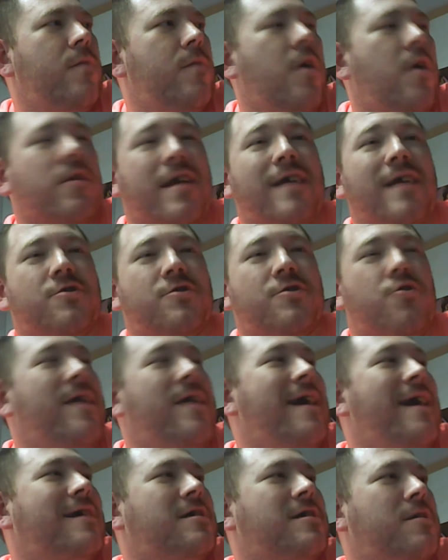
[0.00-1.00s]
against their
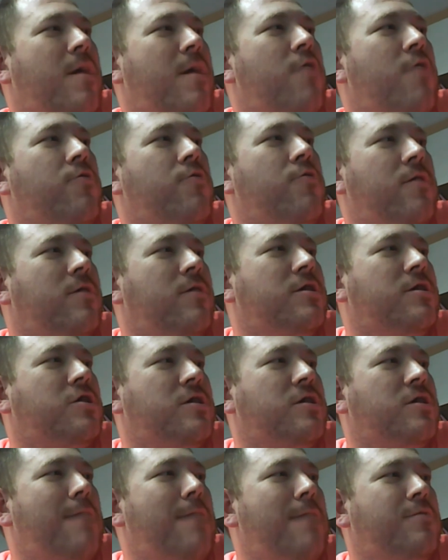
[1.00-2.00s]
next opponent, which
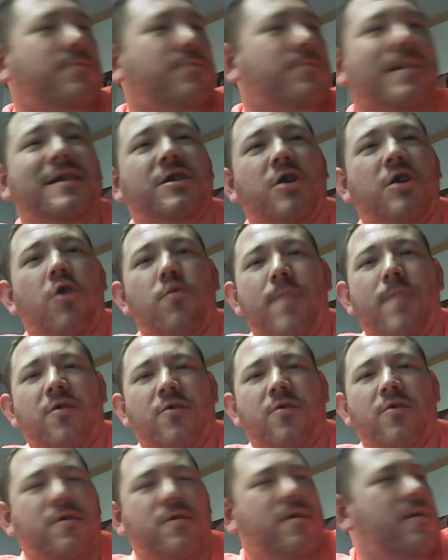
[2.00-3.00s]
happens to be Joe
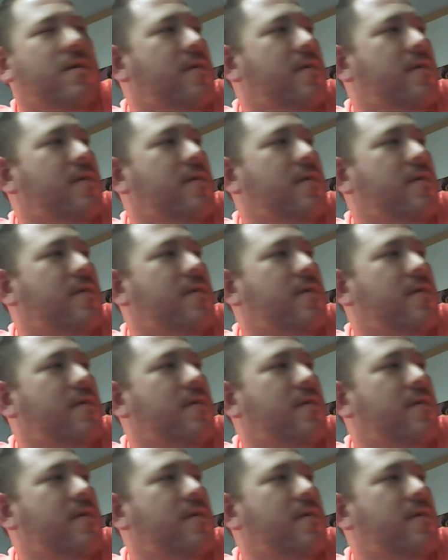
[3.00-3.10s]
Byrne.